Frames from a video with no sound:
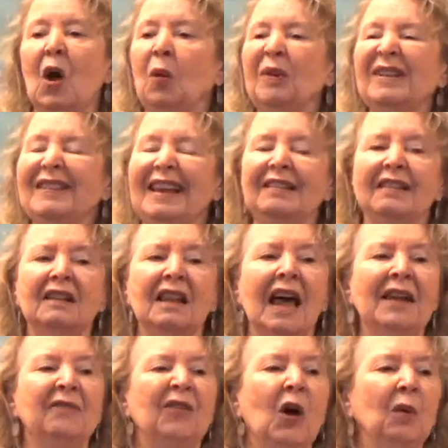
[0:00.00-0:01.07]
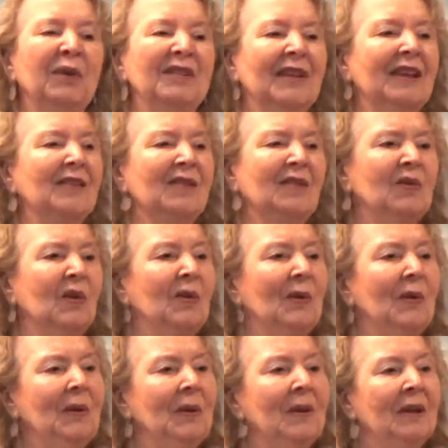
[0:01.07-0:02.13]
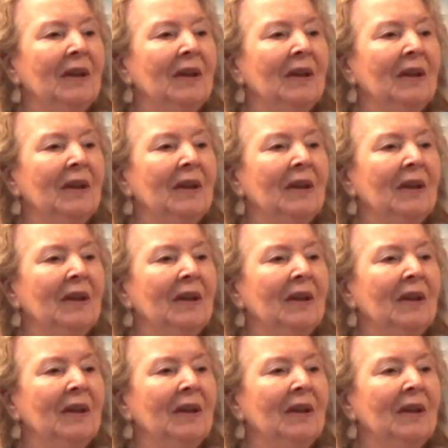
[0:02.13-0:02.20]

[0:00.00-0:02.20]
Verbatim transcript: always has life, always has a soul,